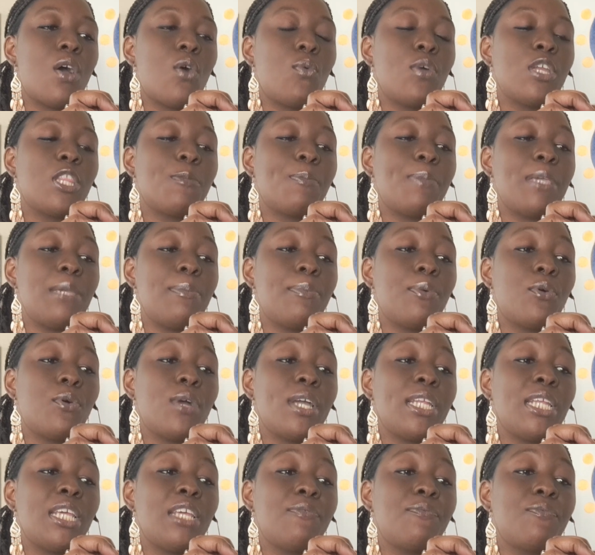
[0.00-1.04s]
uh, with
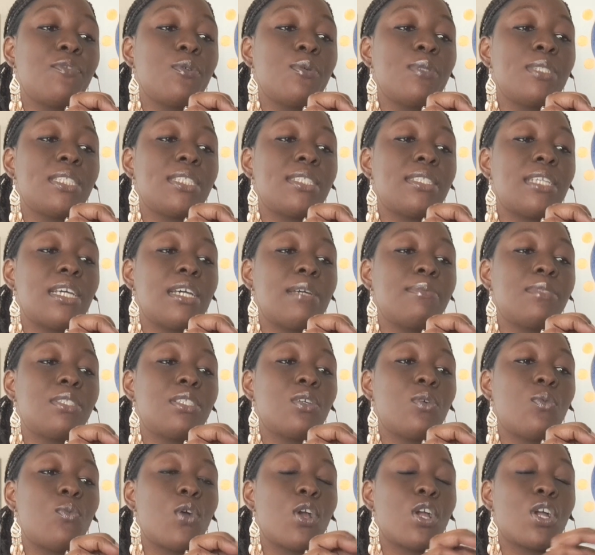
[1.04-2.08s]
people and influence them
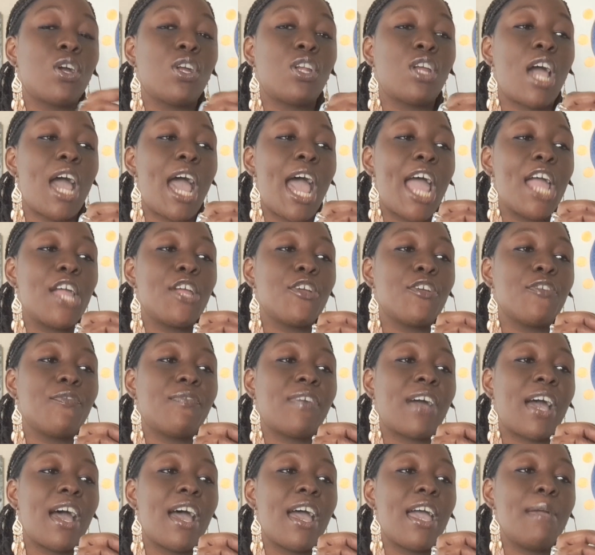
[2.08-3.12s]
to work on a higher
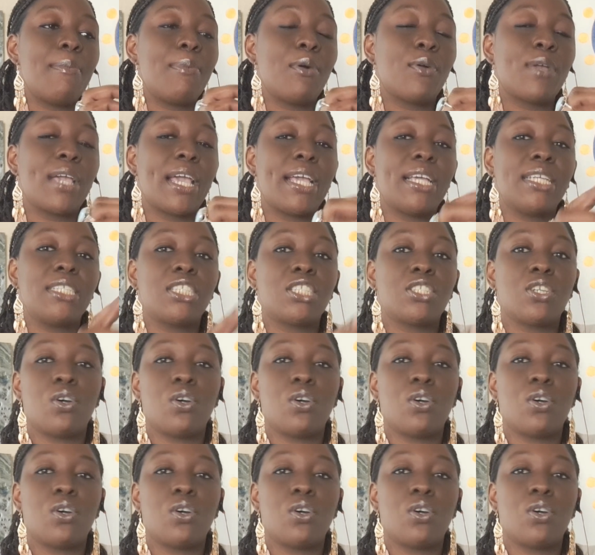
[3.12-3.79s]
vibe. Okay,